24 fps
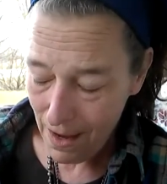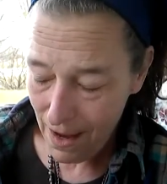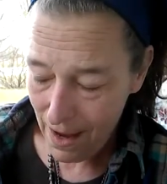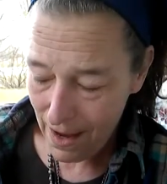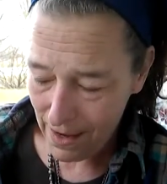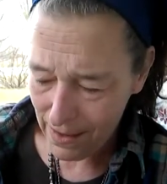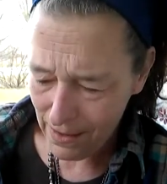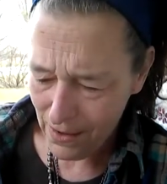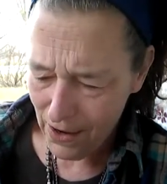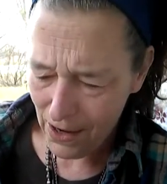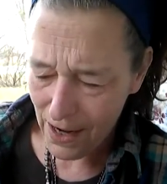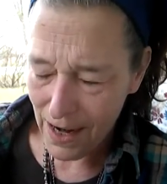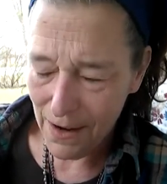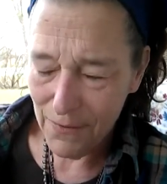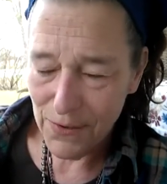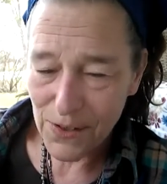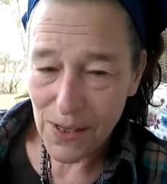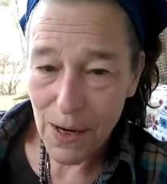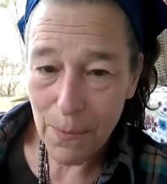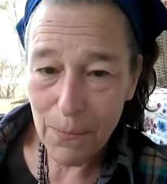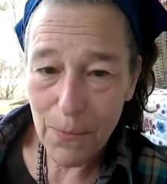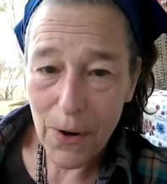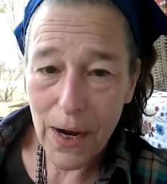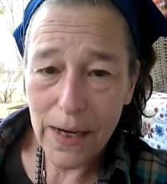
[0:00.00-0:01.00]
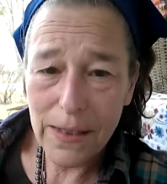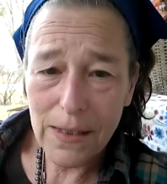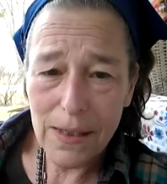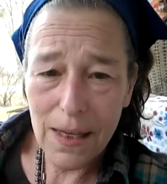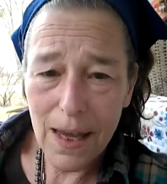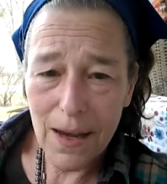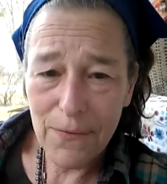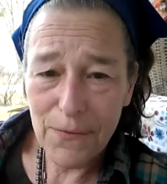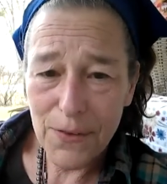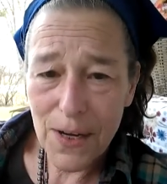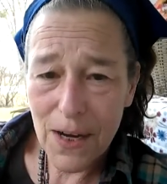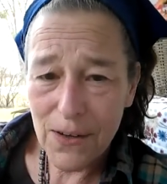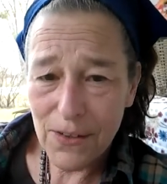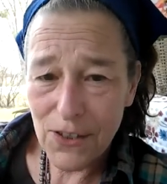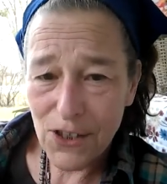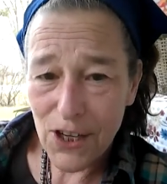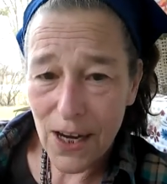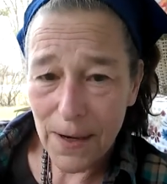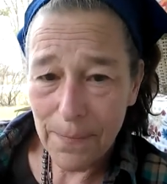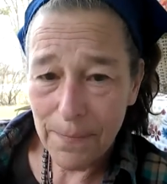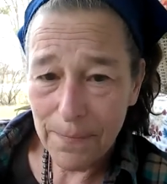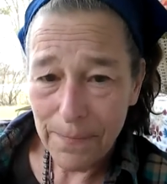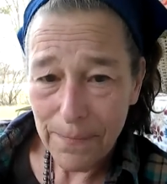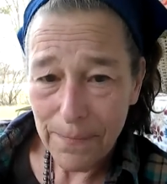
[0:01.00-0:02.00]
Hey, you got to have some rights left, don't you?